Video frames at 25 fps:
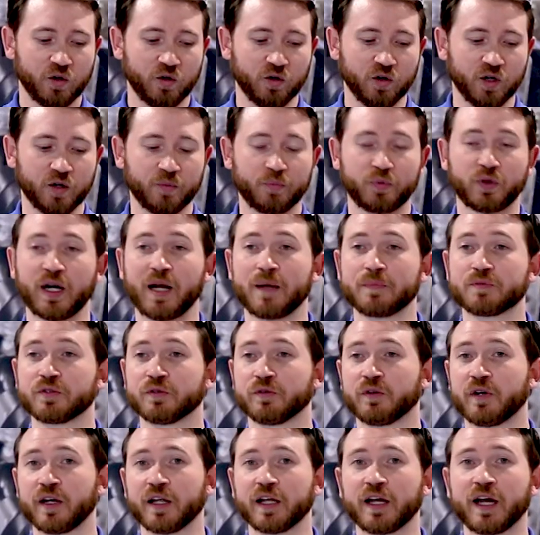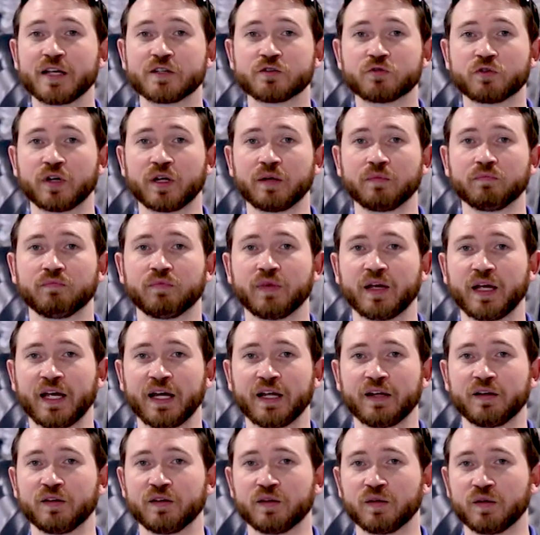Or perhaps you're running ice cream
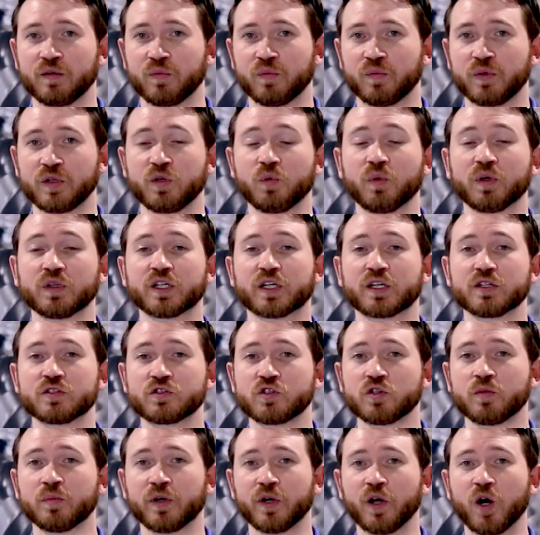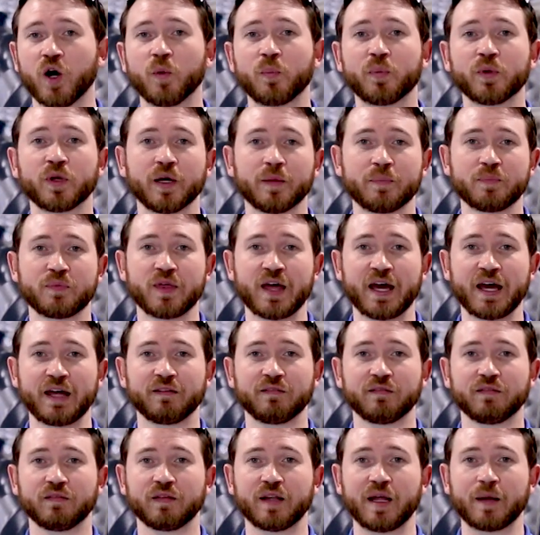and when you want the consumer to open up that
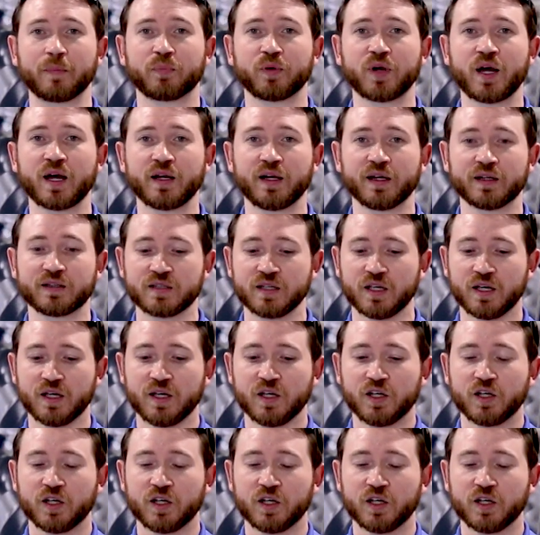product,